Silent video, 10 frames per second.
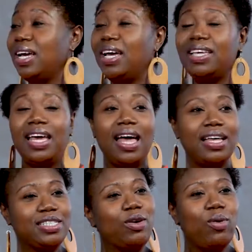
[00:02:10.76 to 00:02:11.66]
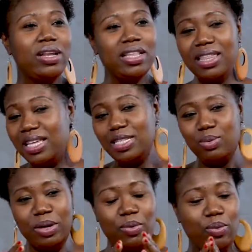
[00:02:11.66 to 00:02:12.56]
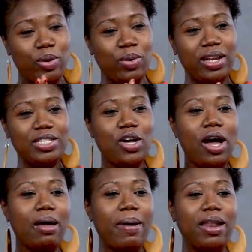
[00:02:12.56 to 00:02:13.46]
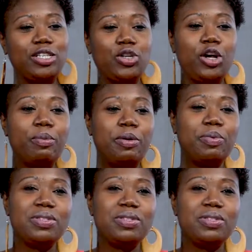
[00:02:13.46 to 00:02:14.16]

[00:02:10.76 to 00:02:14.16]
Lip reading: Yeah, so one of the things we want to talk about is you hear people